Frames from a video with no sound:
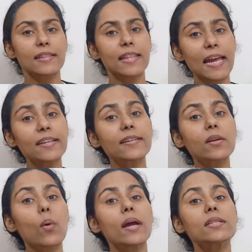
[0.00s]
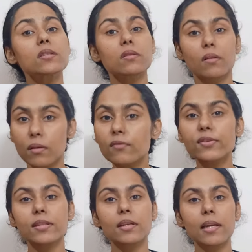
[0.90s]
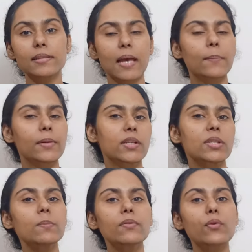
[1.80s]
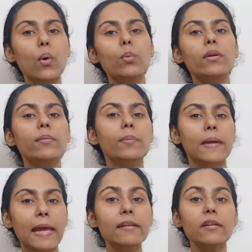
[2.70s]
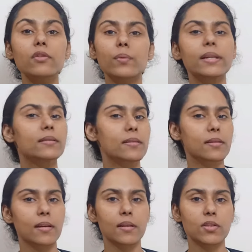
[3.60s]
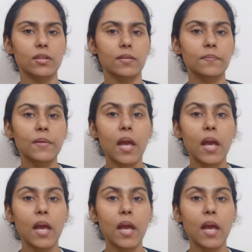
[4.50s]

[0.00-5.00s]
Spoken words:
that requires thorough physical examination before we can treat this condition.